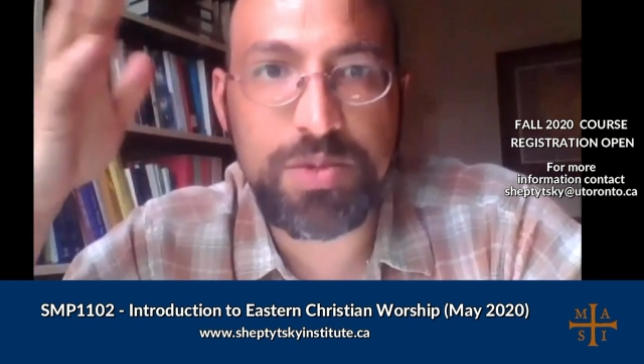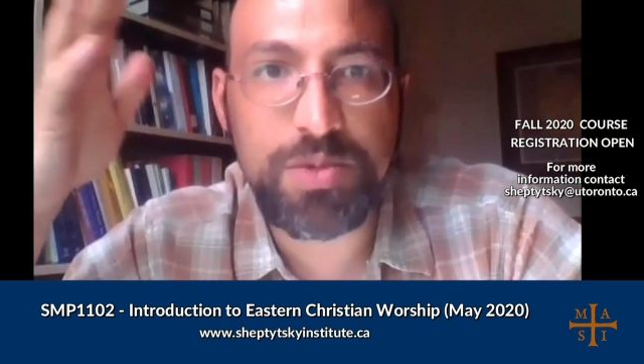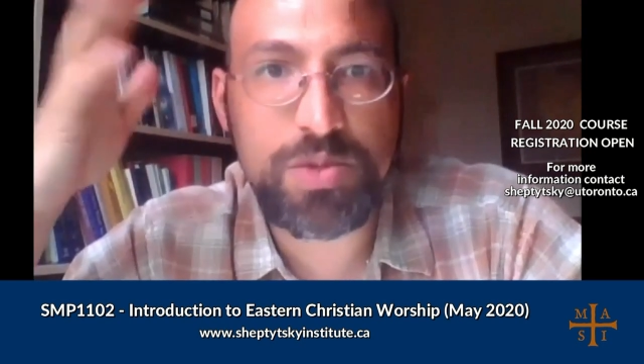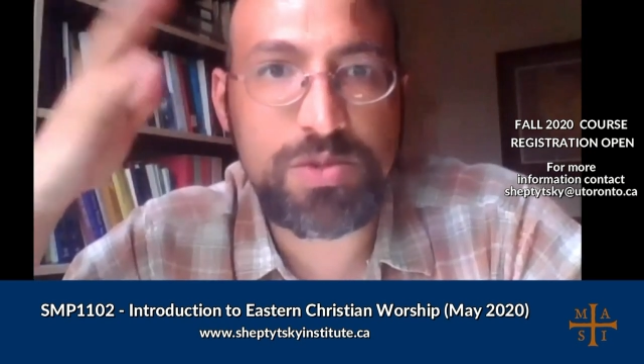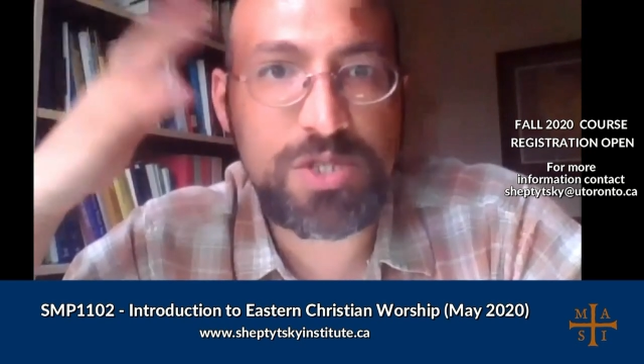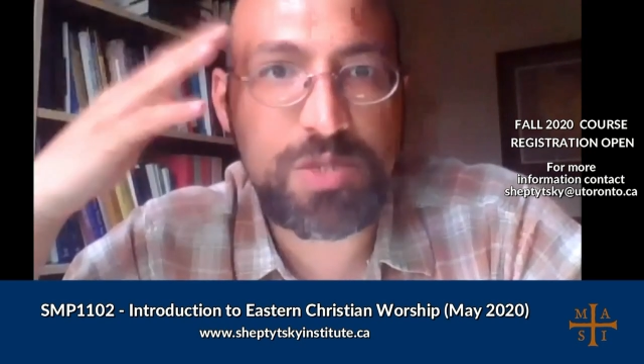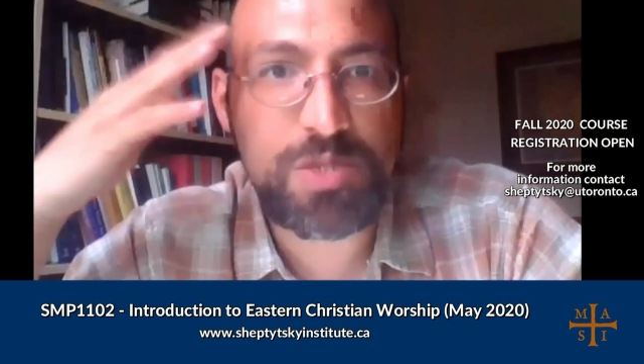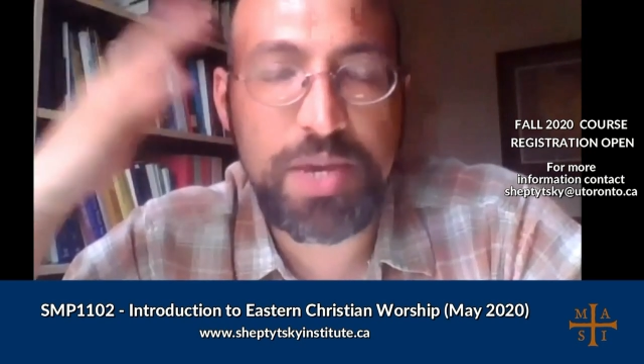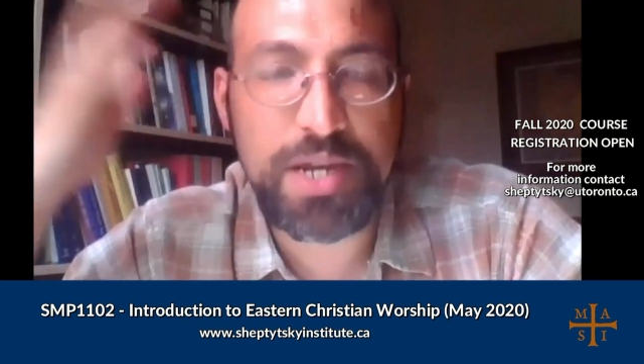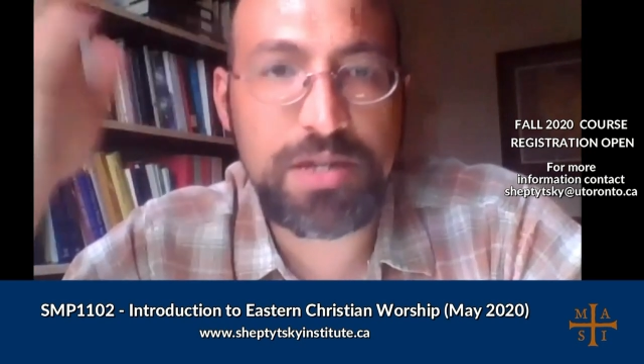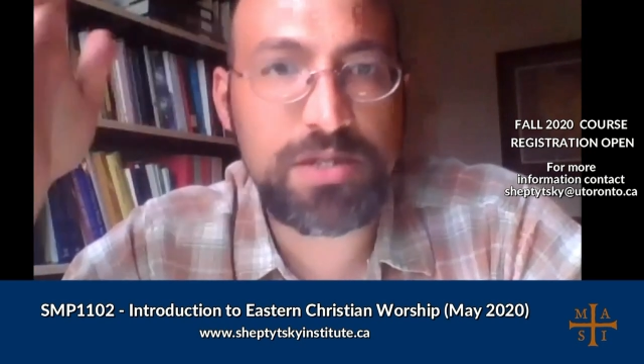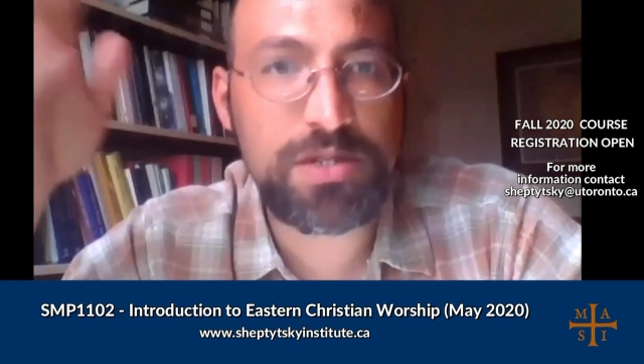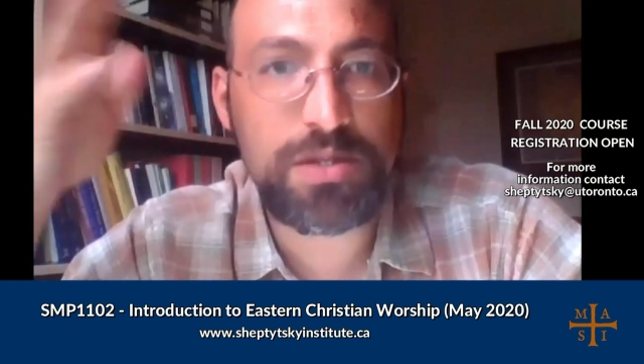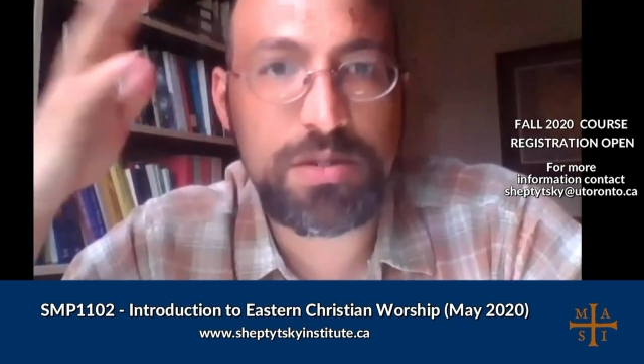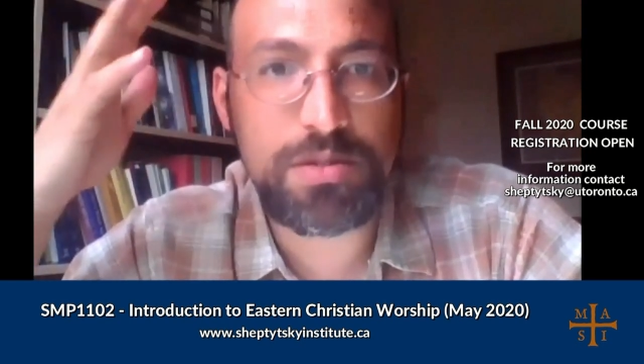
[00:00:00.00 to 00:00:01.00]
with
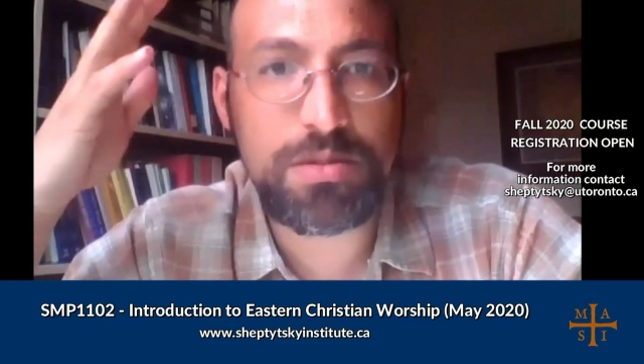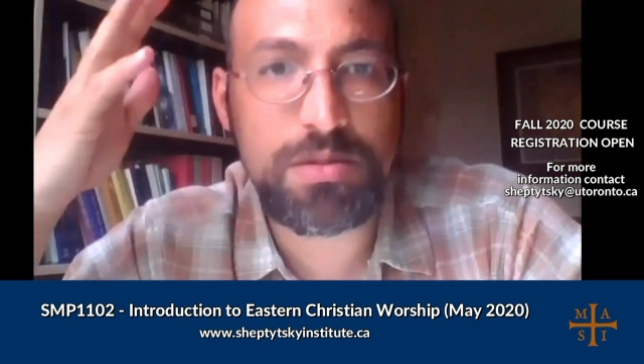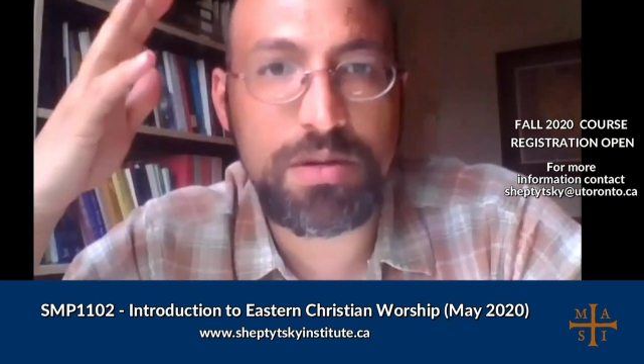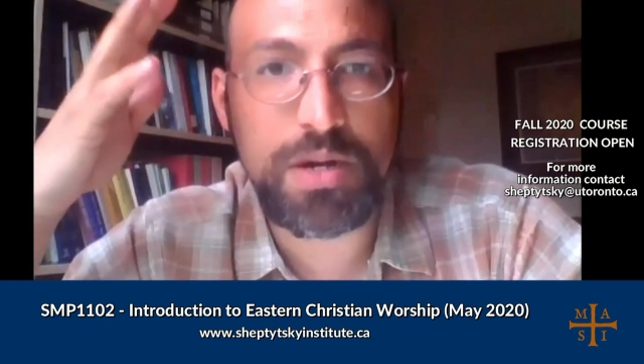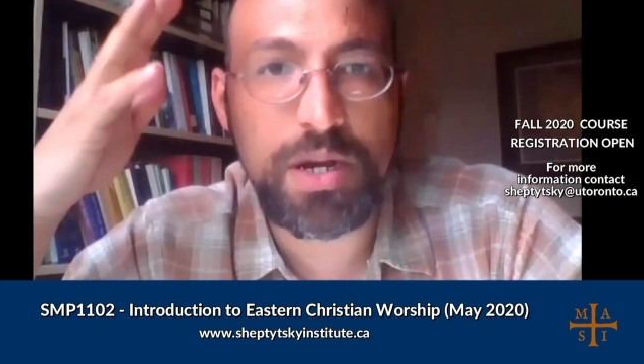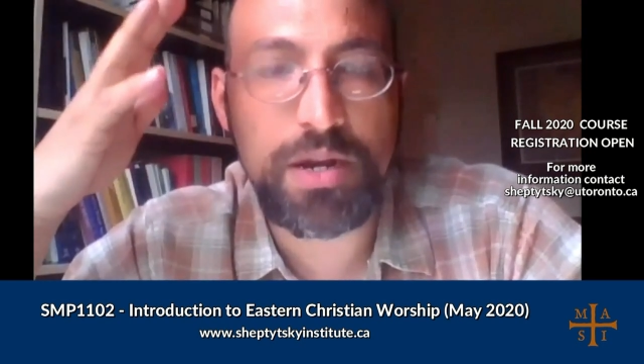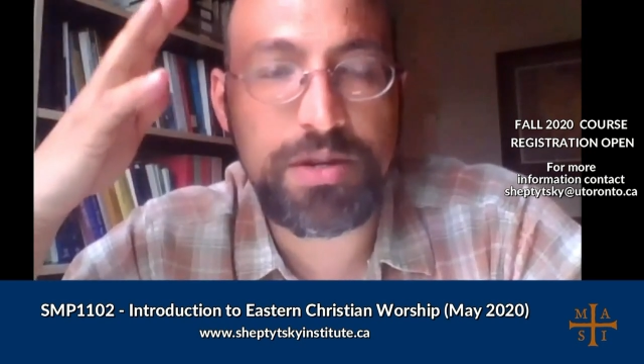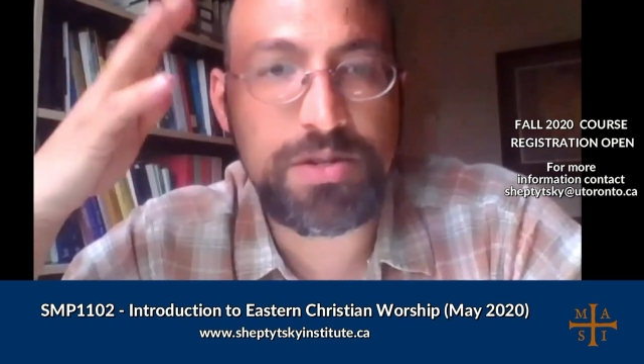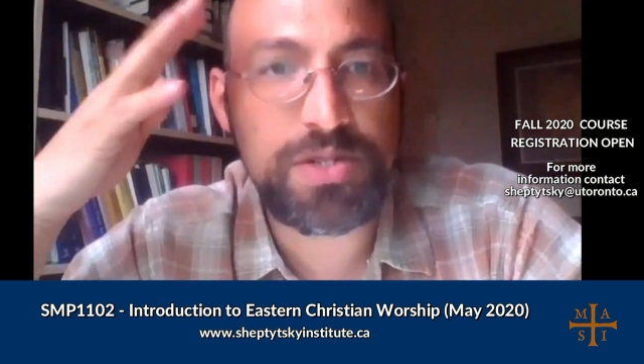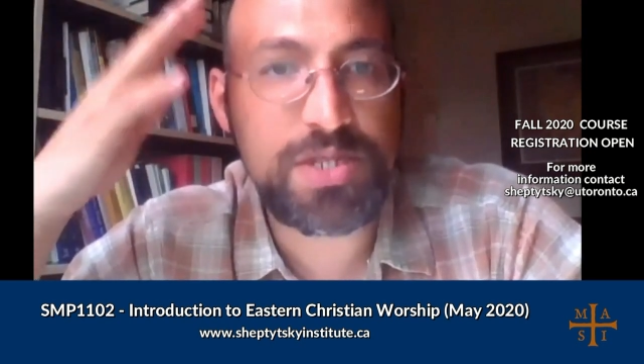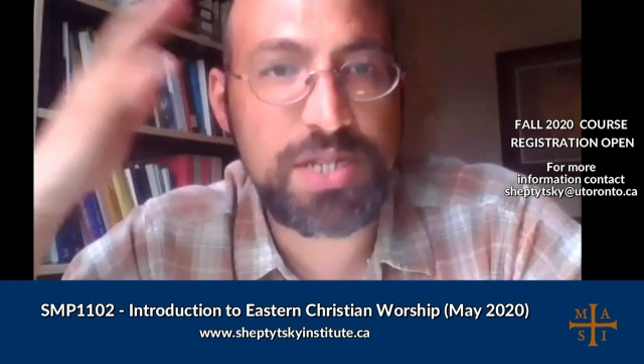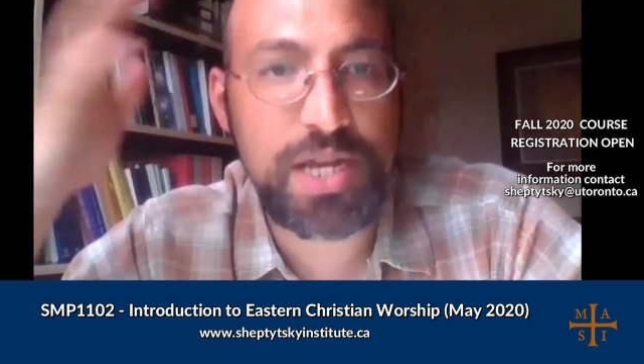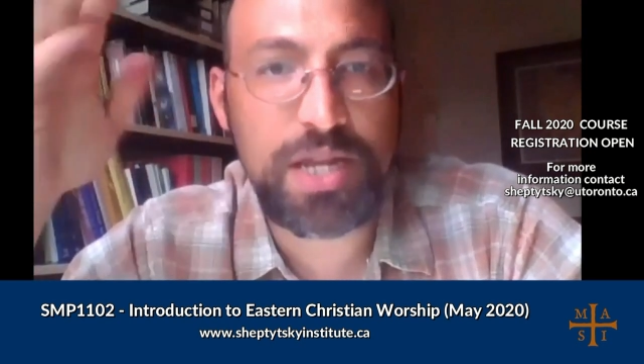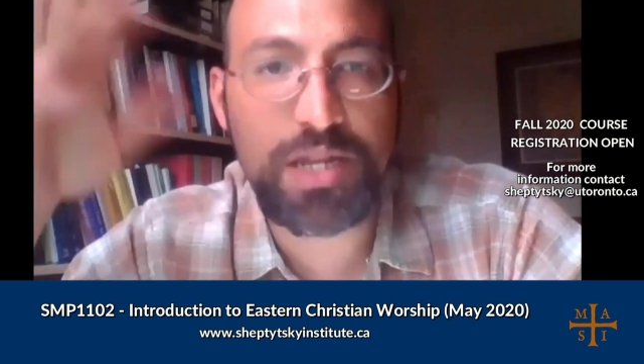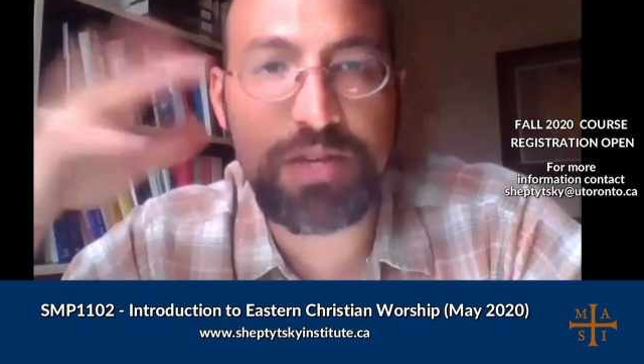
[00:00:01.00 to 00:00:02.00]
respect to our
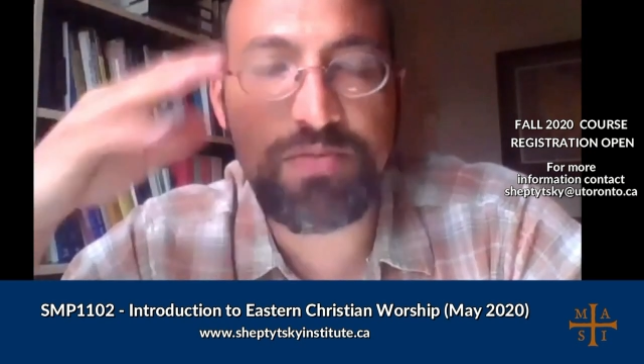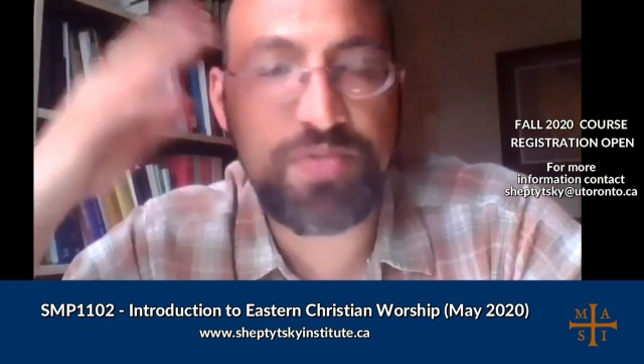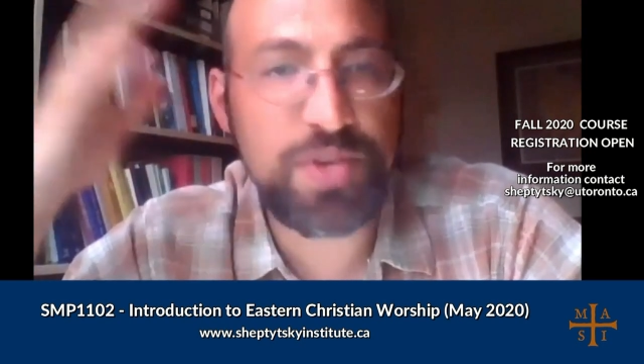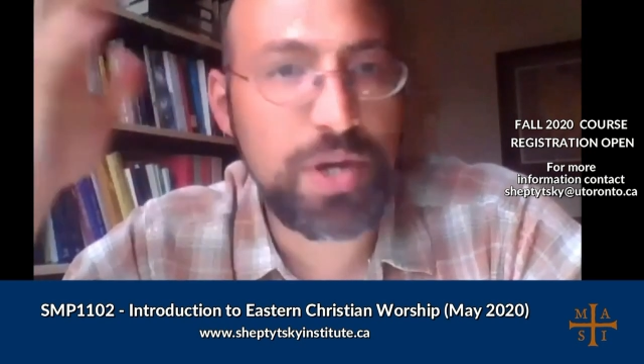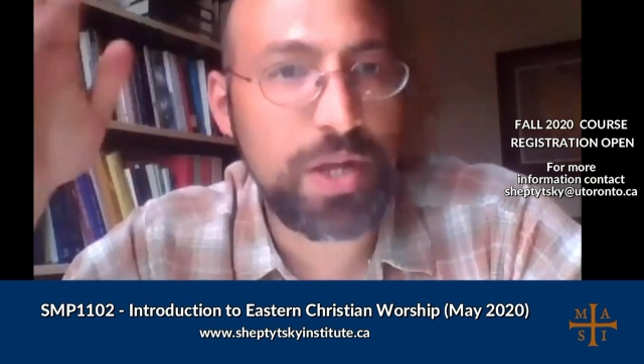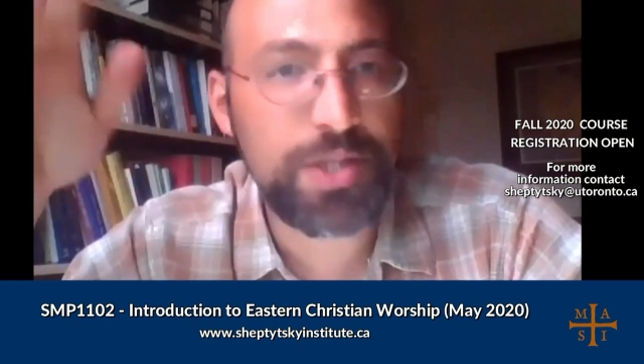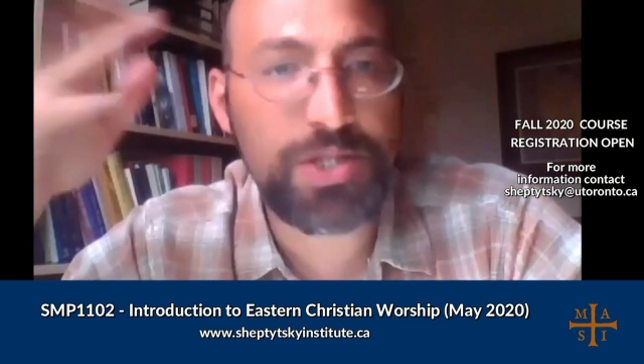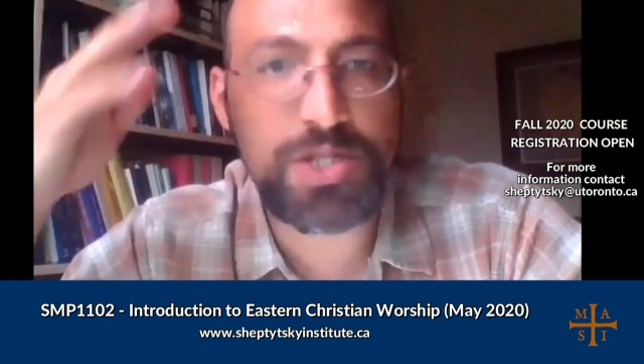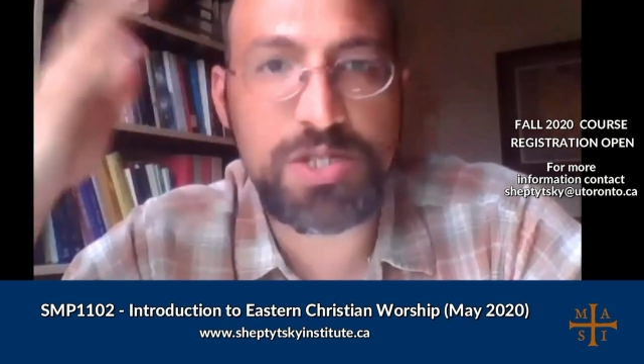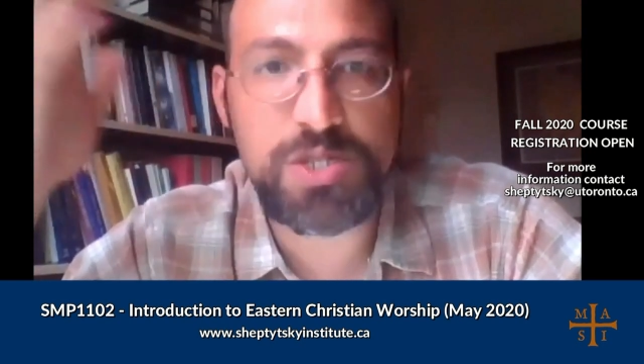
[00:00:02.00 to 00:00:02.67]
understanding of theology,